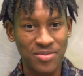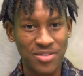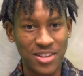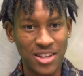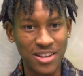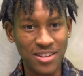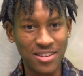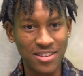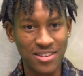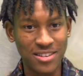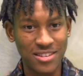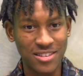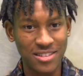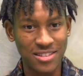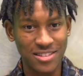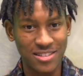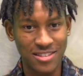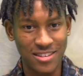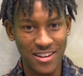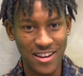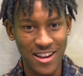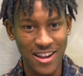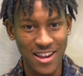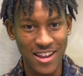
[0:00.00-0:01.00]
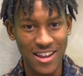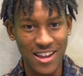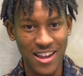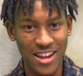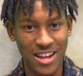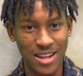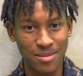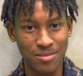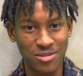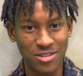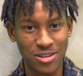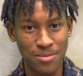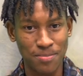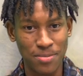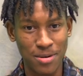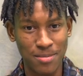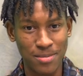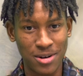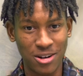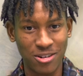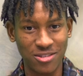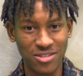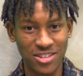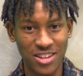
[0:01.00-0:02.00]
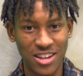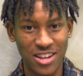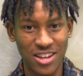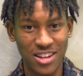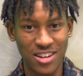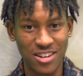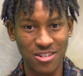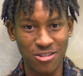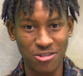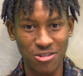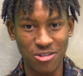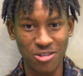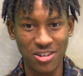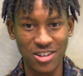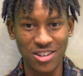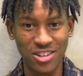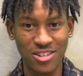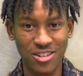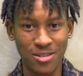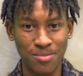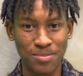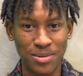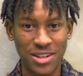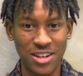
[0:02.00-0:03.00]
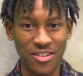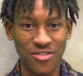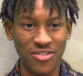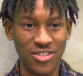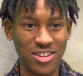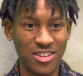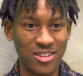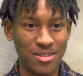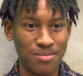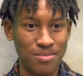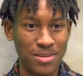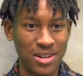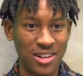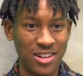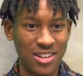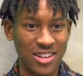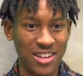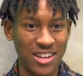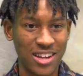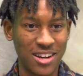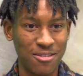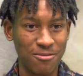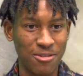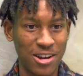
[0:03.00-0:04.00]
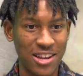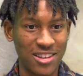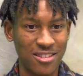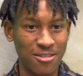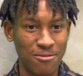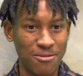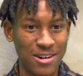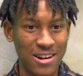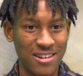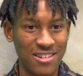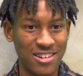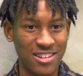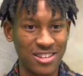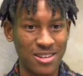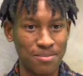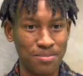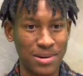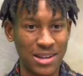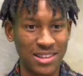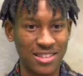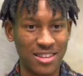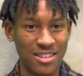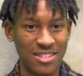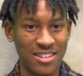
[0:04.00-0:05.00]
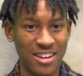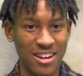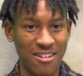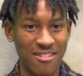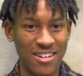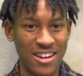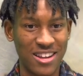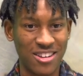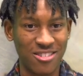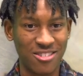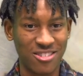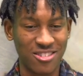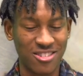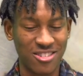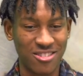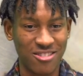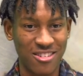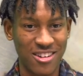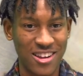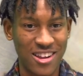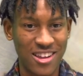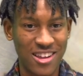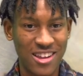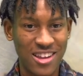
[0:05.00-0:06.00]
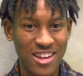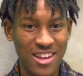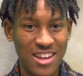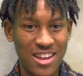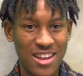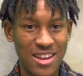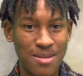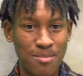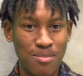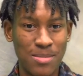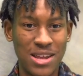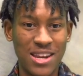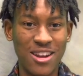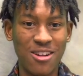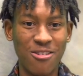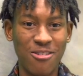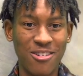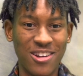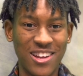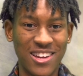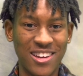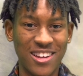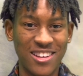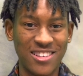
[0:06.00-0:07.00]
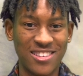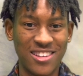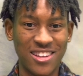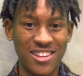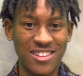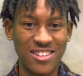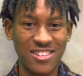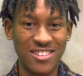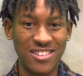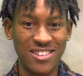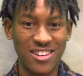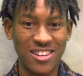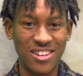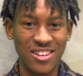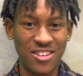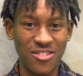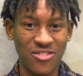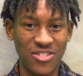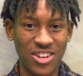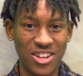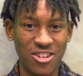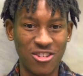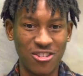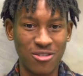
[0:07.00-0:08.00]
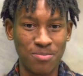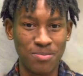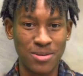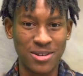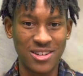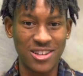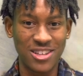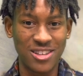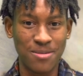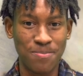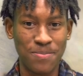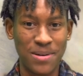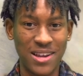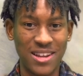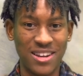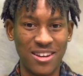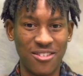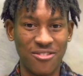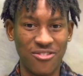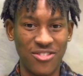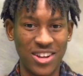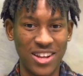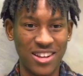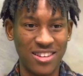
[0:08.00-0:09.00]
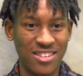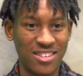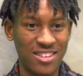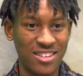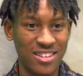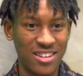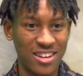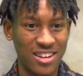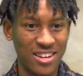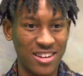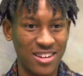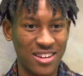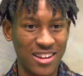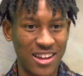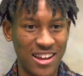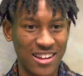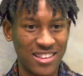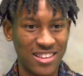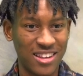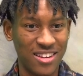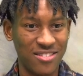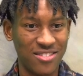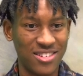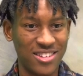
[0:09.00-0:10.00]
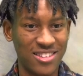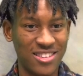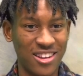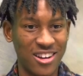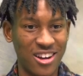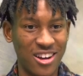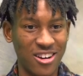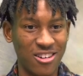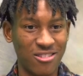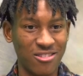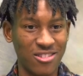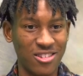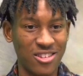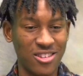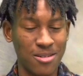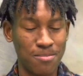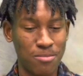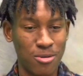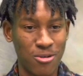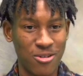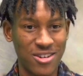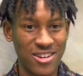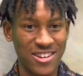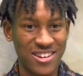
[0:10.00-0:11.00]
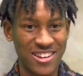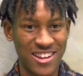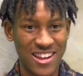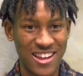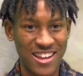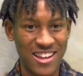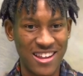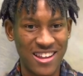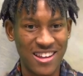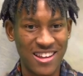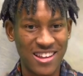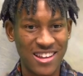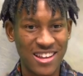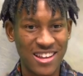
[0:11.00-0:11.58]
This Day aims to promote the nutritional benefits of milk and raise awareness about the dairy industry. Many organizations and individuals participate in events and activities to honor this important day.